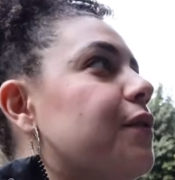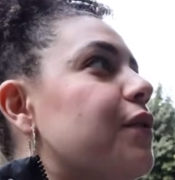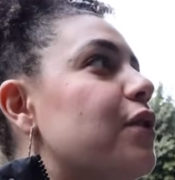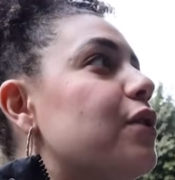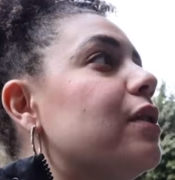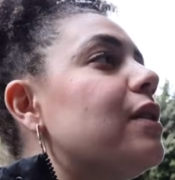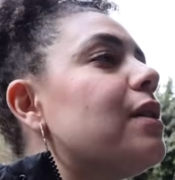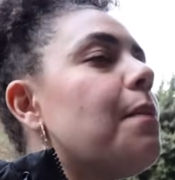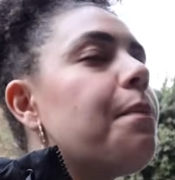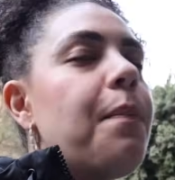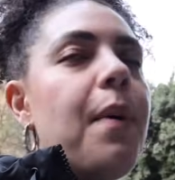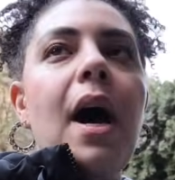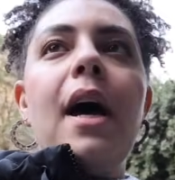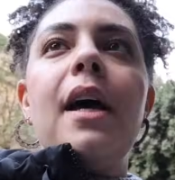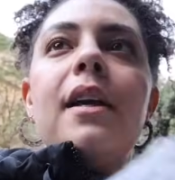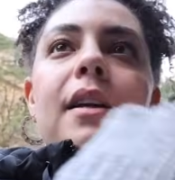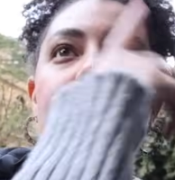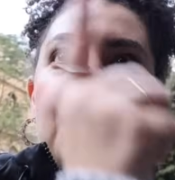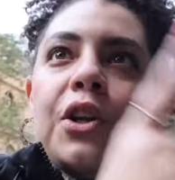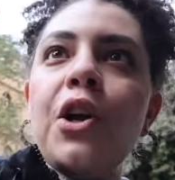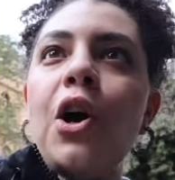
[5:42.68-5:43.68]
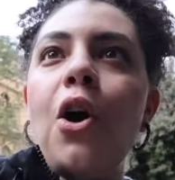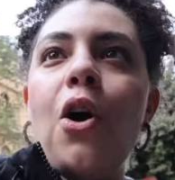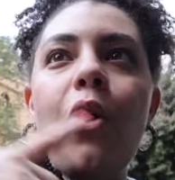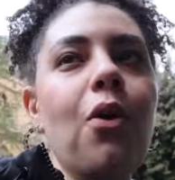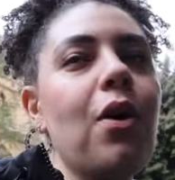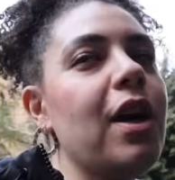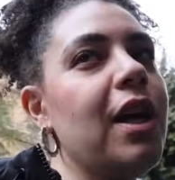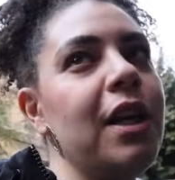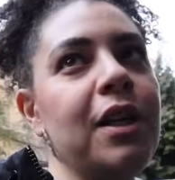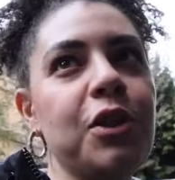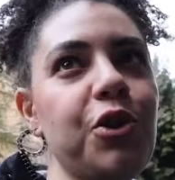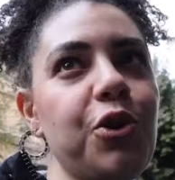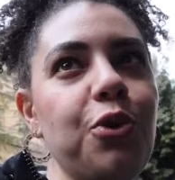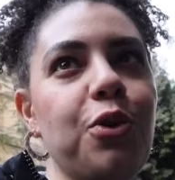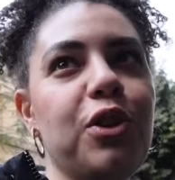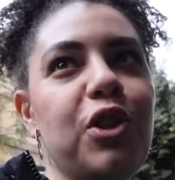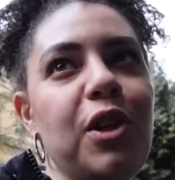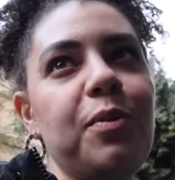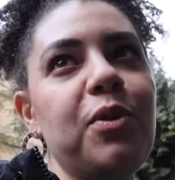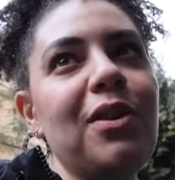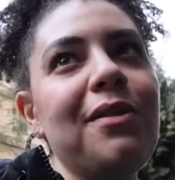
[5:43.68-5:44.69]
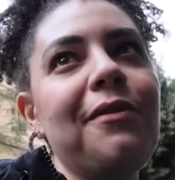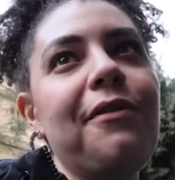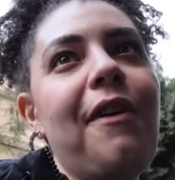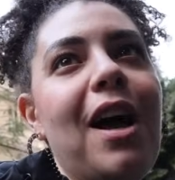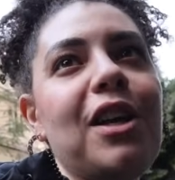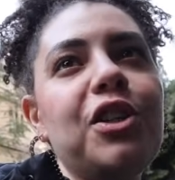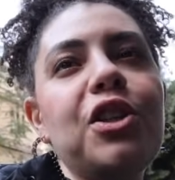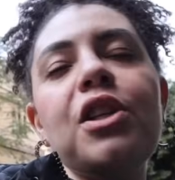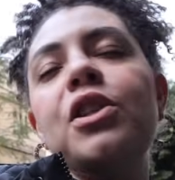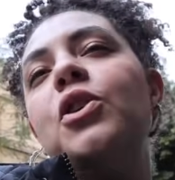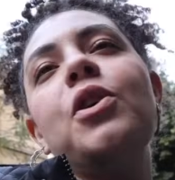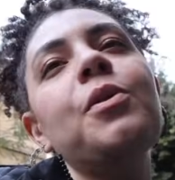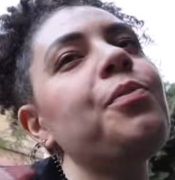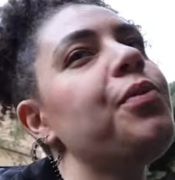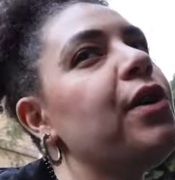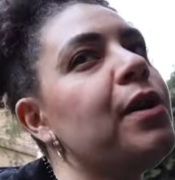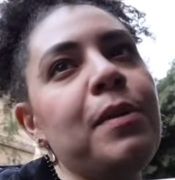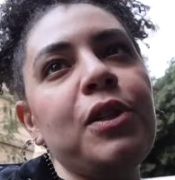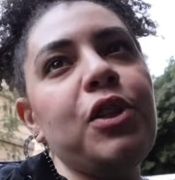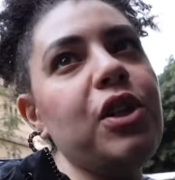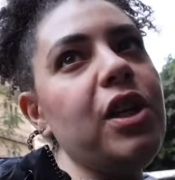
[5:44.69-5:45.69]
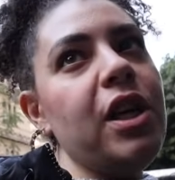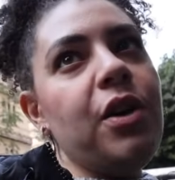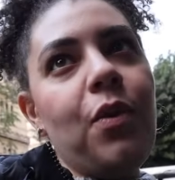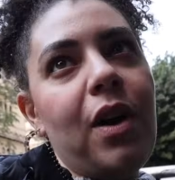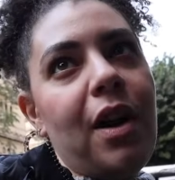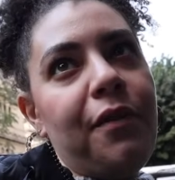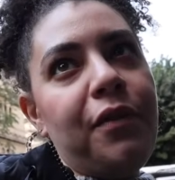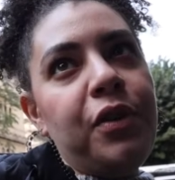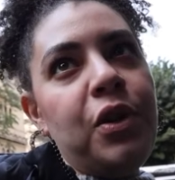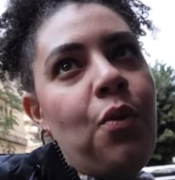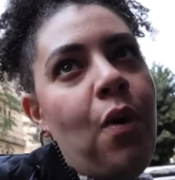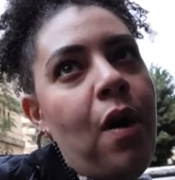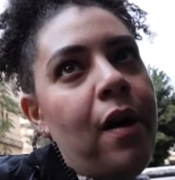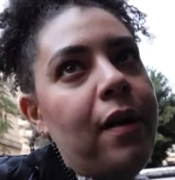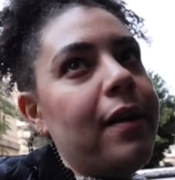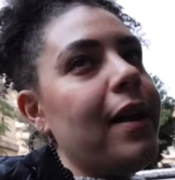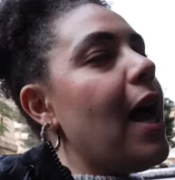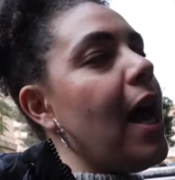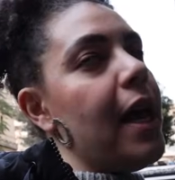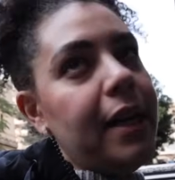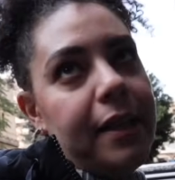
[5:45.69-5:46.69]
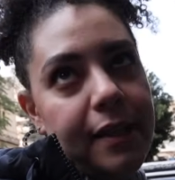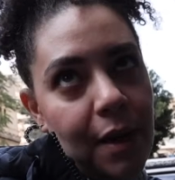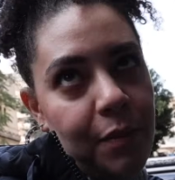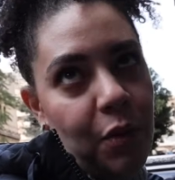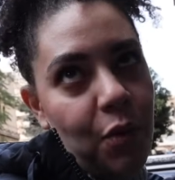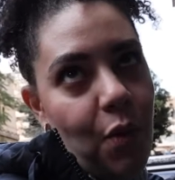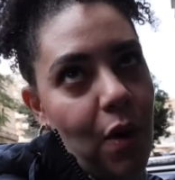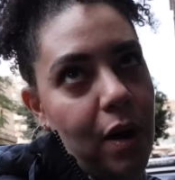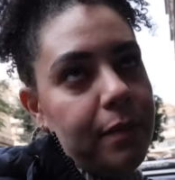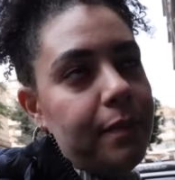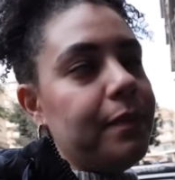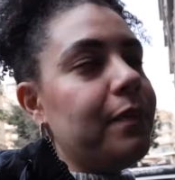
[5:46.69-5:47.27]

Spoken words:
foods, but you know, in true Egyptian fashion, you can pretty much eat whatever you want anytime you want,